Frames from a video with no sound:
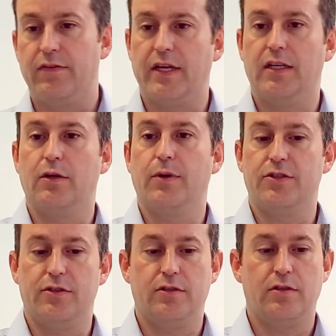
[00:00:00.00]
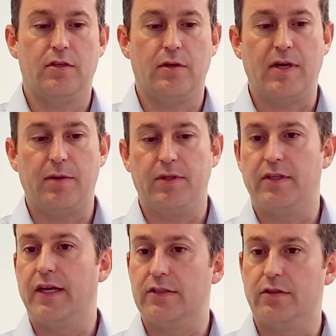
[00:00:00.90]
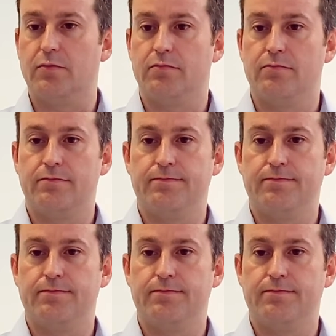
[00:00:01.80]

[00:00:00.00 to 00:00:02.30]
And if you get any questions, I'm happy to answer them.